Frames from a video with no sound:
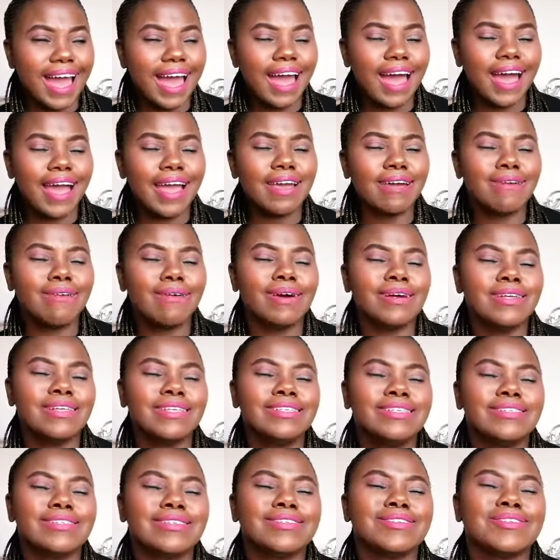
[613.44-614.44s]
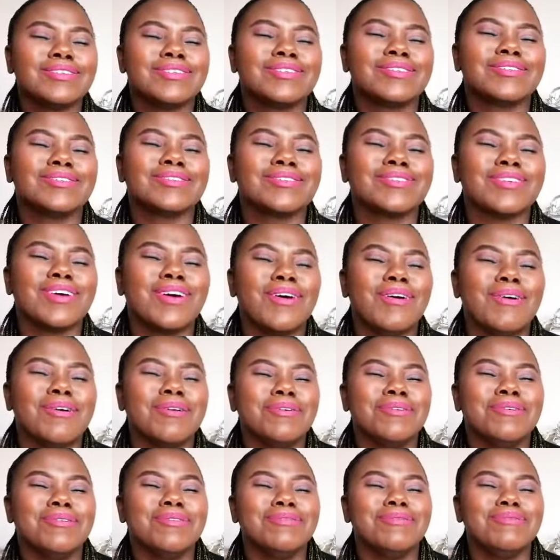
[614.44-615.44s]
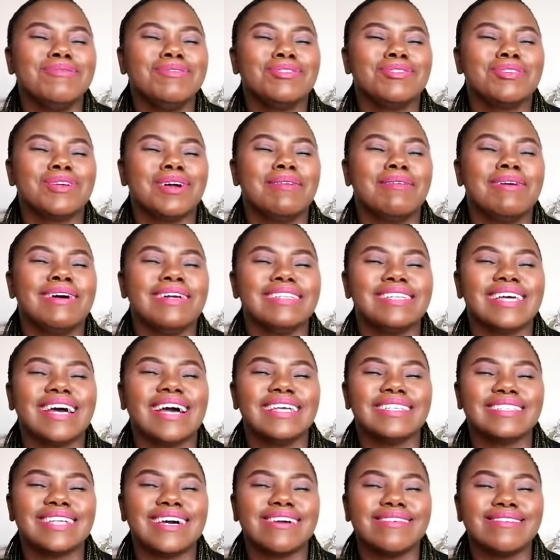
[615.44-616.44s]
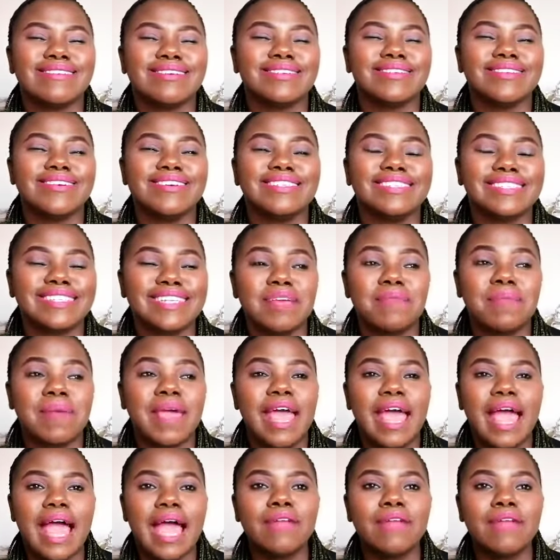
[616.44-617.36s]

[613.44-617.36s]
I was so traumatized. I could not sleep.